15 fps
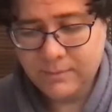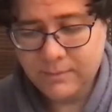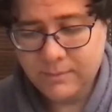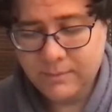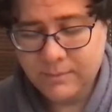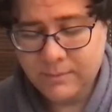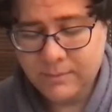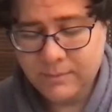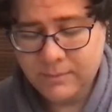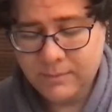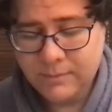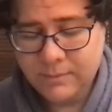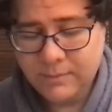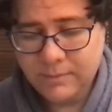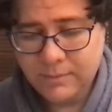
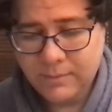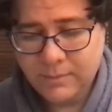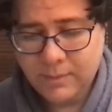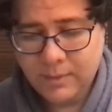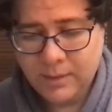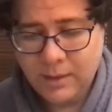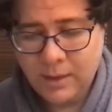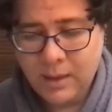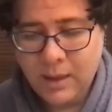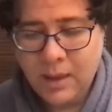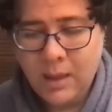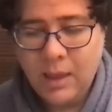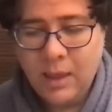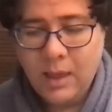[no speech]